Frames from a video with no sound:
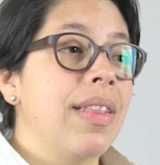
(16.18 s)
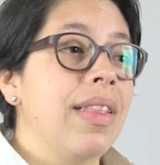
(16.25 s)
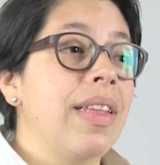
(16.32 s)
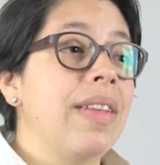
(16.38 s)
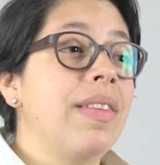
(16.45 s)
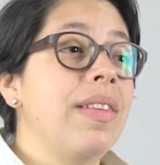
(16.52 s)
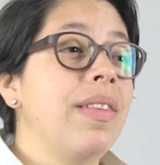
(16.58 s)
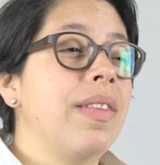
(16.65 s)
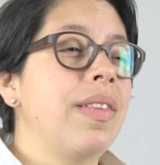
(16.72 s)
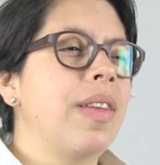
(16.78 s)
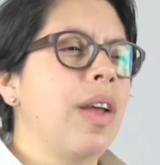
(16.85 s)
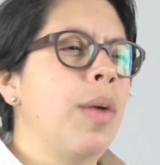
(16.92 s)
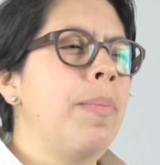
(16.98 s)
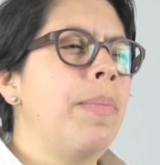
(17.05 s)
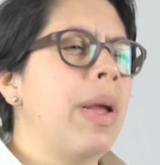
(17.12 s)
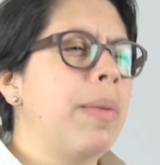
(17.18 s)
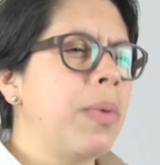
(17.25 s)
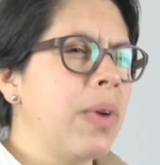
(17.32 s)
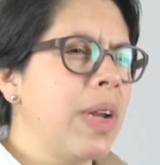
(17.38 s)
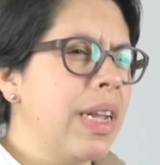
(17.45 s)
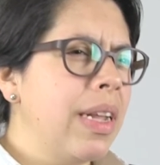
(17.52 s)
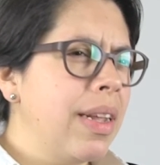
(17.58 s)
This is a
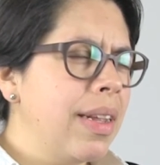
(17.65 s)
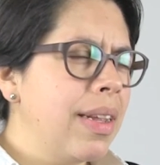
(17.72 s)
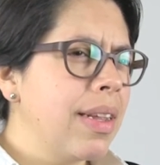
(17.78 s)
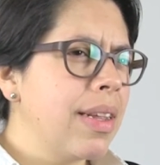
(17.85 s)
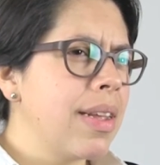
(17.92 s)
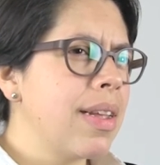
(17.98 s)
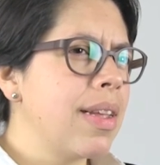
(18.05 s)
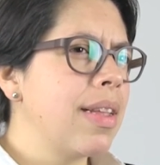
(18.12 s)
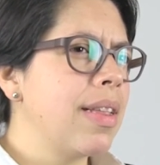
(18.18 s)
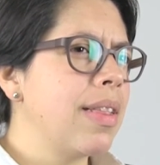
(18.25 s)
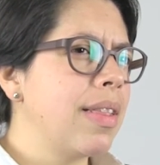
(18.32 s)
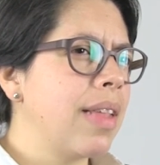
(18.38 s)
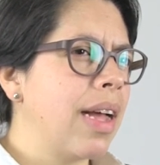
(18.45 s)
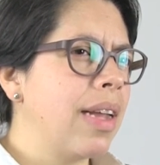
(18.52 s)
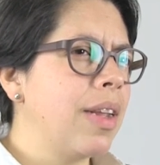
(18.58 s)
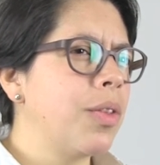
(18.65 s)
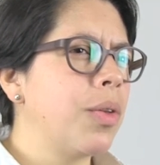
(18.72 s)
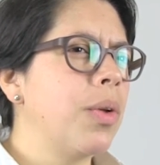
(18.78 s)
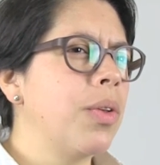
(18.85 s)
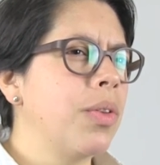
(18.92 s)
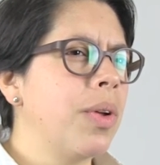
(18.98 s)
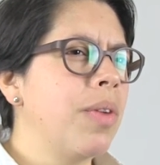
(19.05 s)
memory that
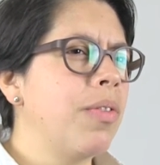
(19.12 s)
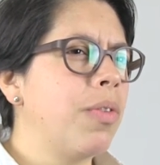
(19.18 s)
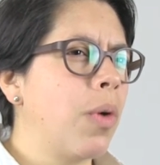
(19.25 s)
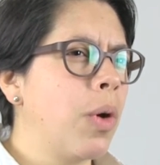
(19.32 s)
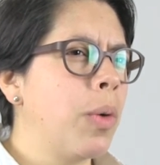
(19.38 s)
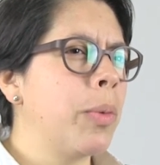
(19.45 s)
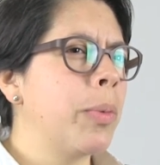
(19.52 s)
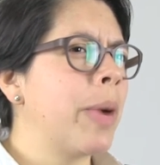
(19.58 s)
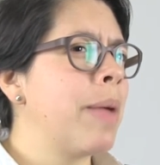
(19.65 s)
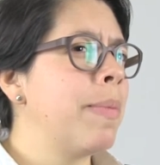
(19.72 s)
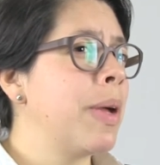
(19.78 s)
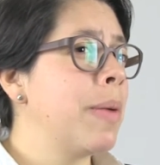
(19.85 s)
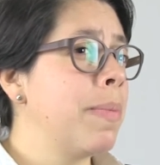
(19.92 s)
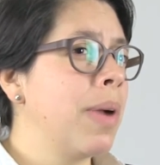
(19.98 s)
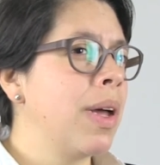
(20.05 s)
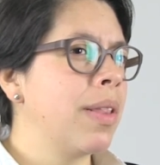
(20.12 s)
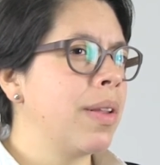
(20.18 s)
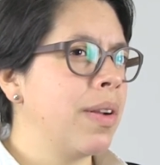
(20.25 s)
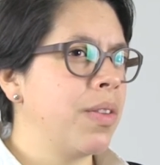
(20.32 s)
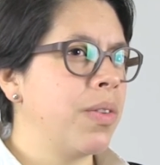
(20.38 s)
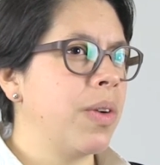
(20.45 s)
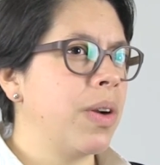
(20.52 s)
is also informed by my
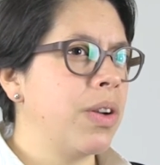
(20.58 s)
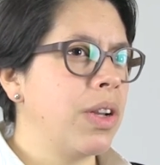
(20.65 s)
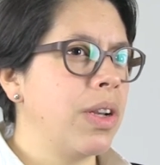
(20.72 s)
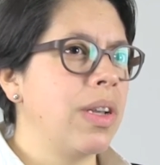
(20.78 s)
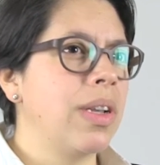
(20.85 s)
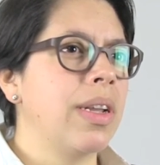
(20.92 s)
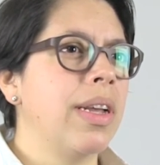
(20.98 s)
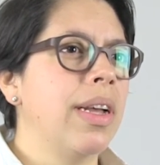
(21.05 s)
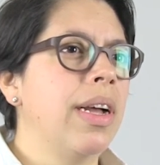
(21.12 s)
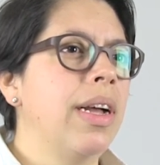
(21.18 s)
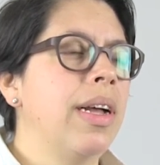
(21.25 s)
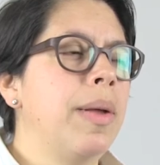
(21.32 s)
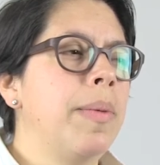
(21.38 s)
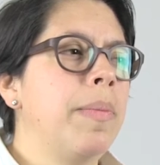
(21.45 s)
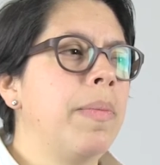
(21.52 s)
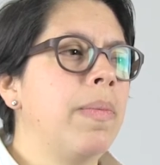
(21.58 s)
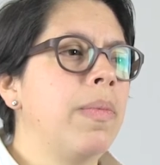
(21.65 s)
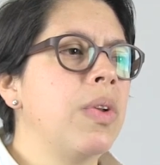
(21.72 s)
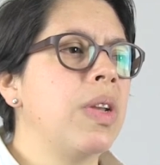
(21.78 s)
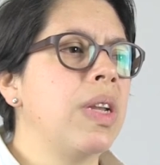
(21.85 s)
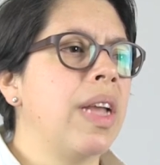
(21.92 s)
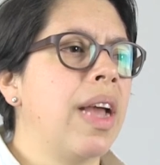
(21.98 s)
mother's version.
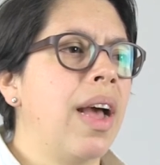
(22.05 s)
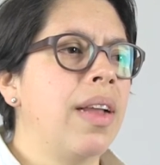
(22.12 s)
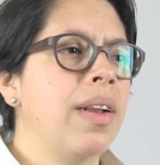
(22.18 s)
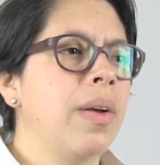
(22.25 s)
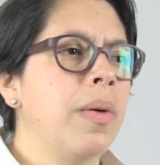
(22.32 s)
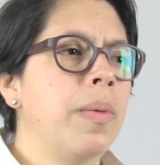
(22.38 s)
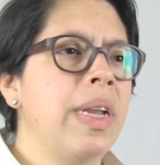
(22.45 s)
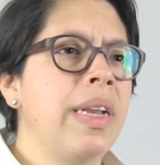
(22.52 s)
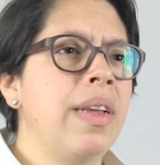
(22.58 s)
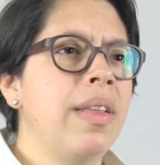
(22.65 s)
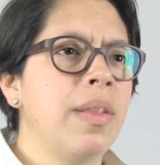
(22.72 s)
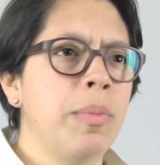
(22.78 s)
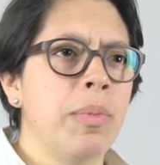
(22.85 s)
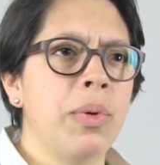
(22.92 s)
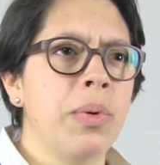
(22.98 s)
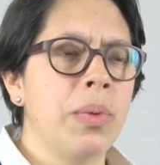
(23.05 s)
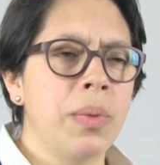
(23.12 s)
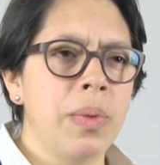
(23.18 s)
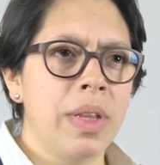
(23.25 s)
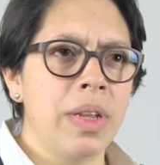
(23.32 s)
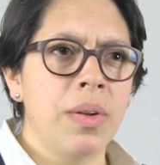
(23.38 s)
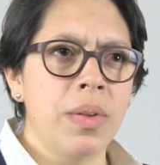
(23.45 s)
She had a Winnie the
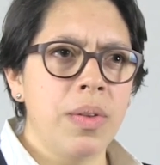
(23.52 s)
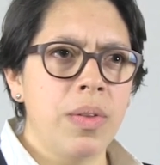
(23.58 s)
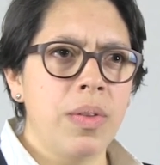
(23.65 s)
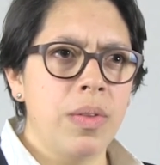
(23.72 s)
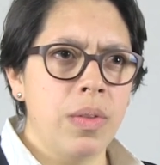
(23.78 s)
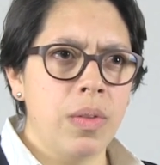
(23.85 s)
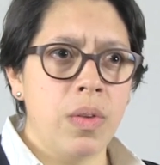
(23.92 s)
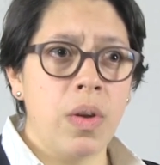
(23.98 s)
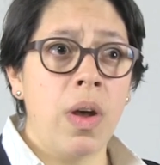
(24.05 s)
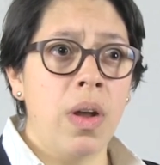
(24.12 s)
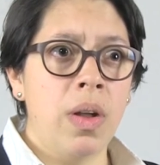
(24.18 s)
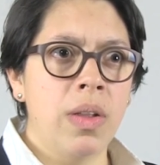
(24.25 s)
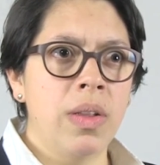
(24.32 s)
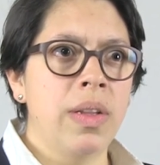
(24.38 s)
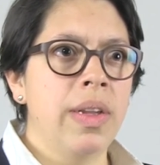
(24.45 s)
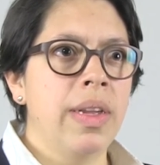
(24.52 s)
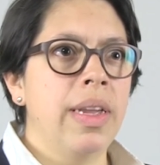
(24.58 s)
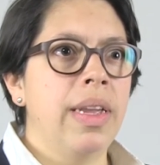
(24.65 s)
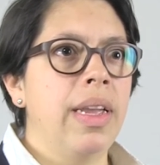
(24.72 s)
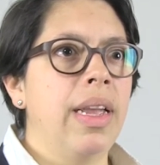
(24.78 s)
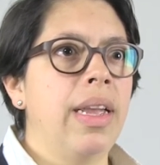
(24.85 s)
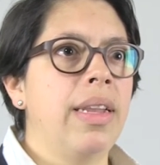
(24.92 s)
Pooh little doll,
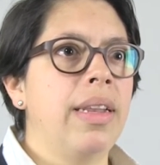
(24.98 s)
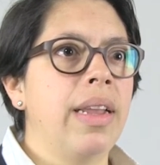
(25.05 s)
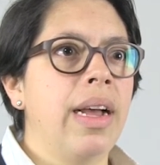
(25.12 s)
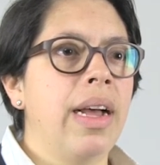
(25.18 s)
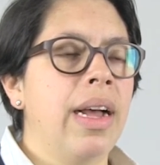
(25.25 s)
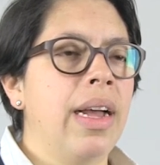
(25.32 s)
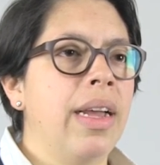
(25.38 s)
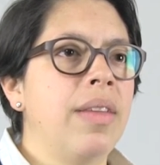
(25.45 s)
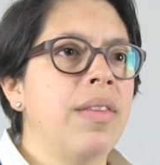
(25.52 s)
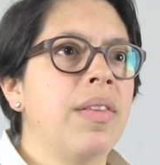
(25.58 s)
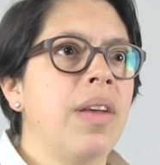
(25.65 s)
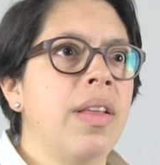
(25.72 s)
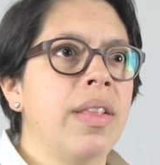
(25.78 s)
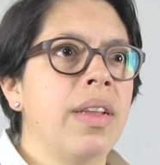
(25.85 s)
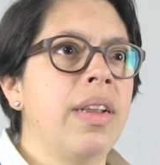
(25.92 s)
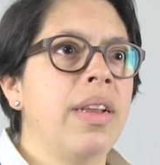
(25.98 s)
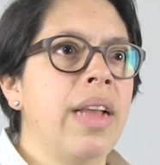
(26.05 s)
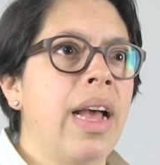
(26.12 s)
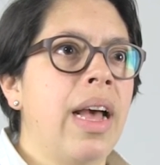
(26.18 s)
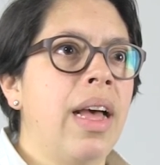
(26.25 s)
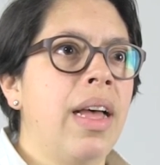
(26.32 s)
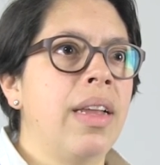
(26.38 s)
and I saw that it
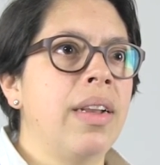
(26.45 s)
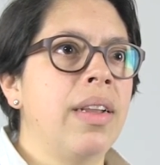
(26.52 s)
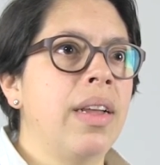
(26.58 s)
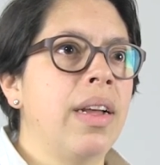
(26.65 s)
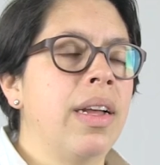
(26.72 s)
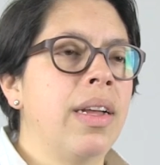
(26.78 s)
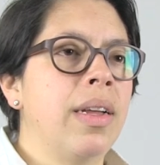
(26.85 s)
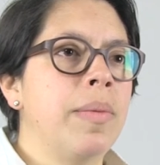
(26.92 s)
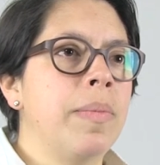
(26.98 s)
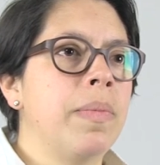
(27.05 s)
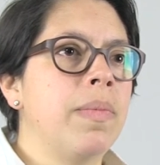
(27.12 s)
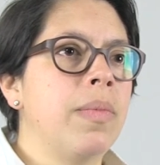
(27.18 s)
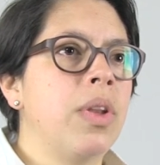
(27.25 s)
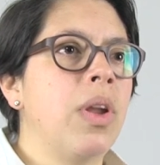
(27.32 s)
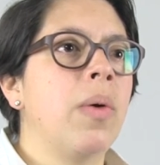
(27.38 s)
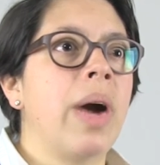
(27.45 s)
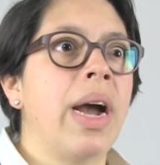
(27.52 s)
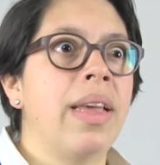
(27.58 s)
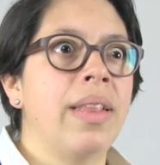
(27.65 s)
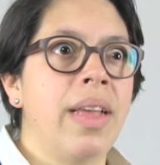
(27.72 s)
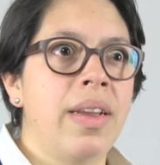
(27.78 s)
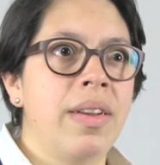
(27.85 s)
had no
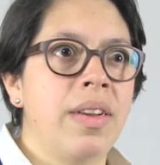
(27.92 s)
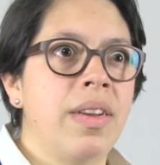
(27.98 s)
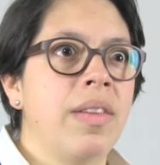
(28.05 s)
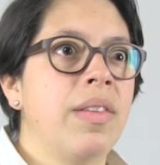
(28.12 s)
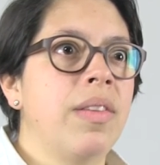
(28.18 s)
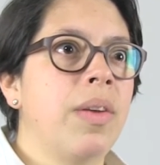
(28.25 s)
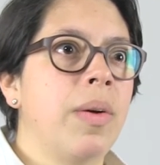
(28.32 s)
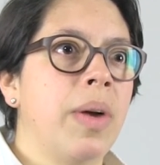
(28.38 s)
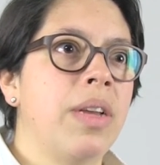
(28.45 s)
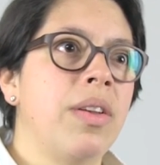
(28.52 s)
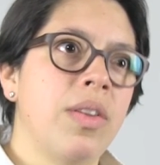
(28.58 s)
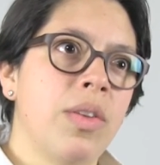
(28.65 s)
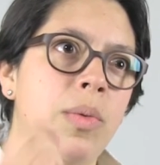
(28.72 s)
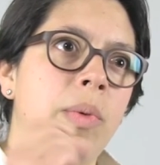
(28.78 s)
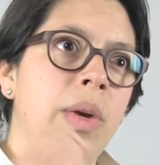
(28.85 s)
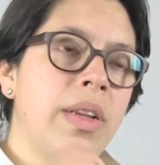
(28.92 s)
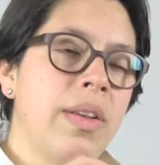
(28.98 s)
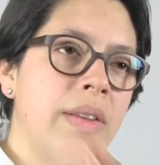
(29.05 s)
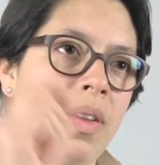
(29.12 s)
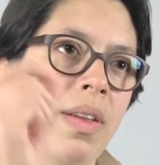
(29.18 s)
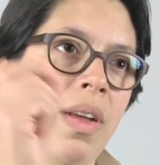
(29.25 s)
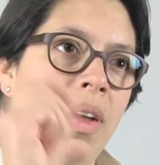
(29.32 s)
eyelashes, so I just
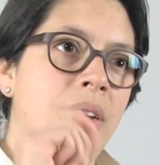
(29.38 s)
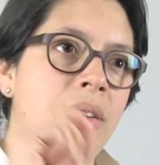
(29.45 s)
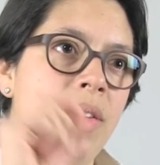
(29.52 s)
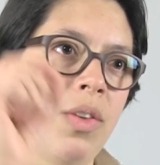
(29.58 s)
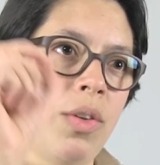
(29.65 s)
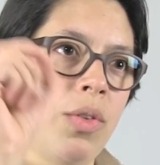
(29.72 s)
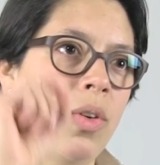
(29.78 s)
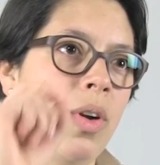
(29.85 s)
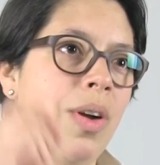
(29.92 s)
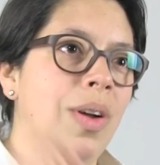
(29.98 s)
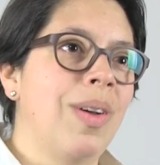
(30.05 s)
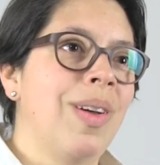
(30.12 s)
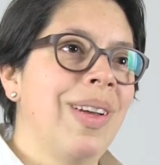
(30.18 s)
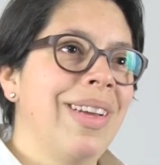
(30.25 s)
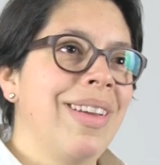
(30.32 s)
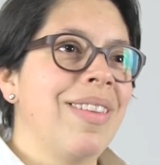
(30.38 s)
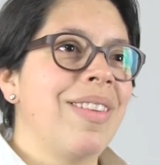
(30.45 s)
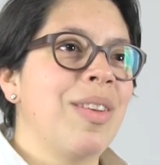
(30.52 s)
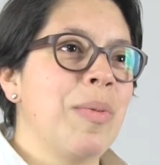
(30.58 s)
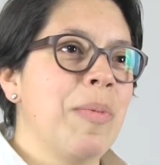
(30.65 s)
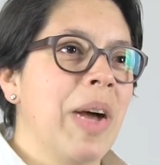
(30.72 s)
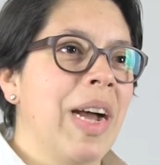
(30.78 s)
went on to draw
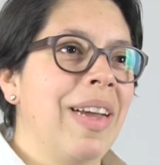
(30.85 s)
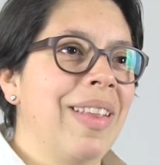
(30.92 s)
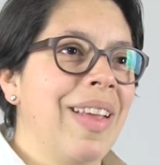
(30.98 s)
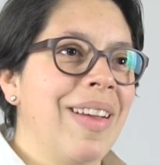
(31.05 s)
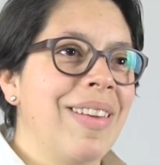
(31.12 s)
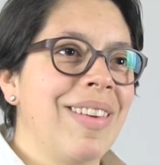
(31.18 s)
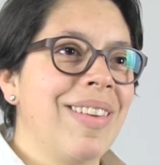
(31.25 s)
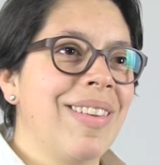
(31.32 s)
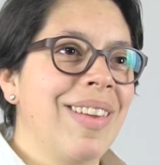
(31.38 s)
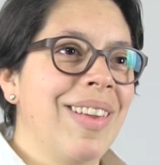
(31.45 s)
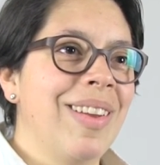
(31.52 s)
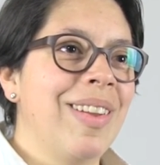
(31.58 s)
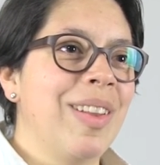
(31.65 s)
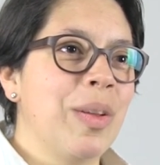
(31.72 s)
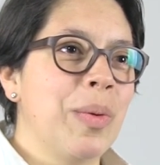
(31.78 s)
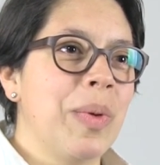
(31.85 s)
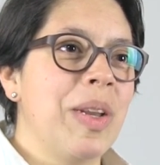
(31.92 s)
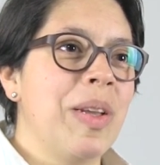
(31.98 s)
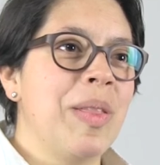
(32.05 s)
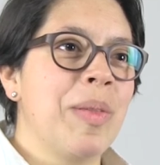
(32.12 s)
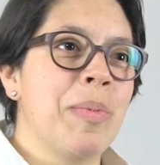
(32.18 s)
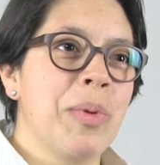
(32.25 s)
some eyelashes on the
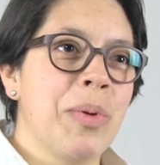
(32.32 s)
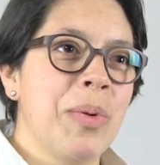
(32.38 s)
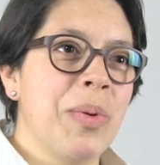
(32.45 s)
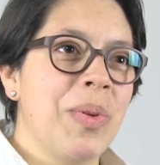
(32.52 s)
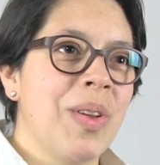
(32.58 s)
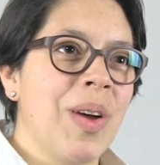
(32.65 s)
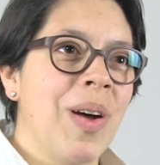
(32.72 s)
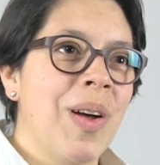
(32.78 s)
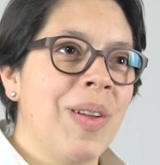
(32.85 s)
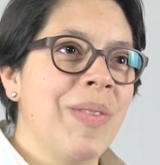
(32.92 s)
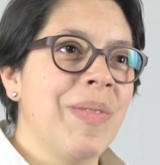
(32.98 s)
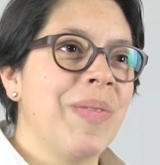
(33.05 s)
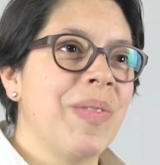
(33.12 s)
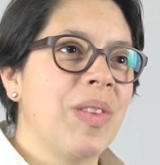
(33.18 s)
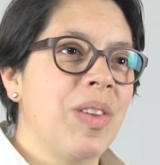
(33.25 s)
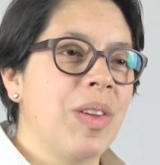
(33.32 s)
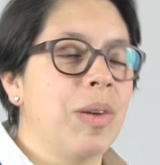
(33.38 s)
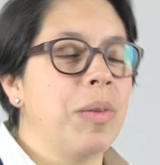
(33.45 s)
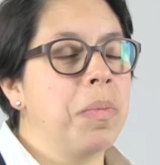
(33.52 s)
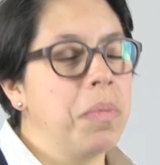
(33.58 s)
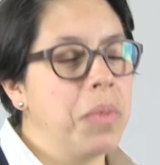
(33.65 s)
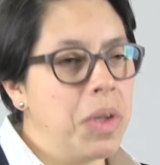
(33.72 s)
Winnie the Pooh doll.
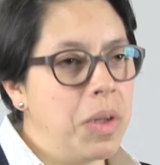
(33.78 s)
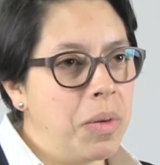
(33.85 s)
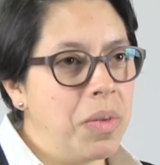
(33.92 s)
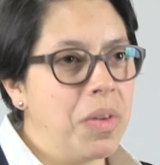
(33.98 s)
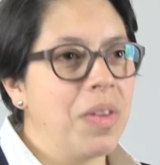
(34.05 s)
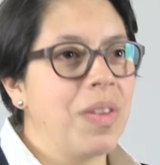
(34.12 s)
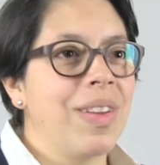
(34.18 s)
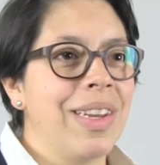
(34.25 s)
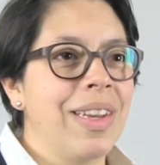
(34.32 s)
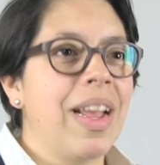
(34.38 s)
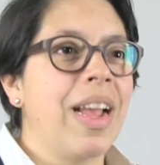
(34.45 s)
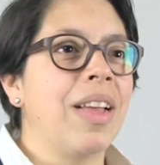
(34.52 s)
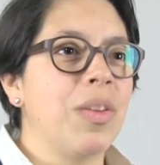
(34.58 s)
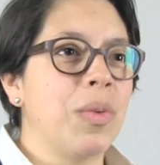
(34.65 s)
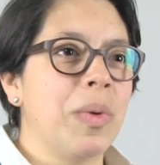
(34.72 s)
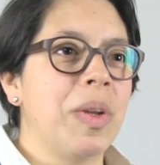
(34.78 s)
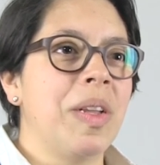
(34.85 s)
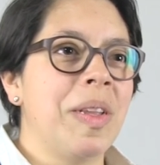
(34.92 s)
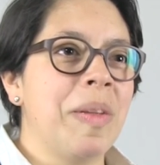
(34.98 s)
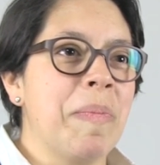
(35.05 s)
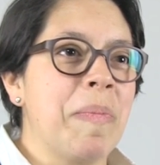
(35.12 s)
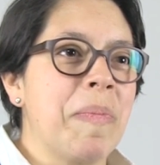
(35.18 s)
So, you know, just enhance
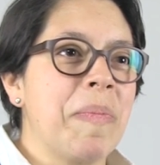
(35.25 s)
Winnie,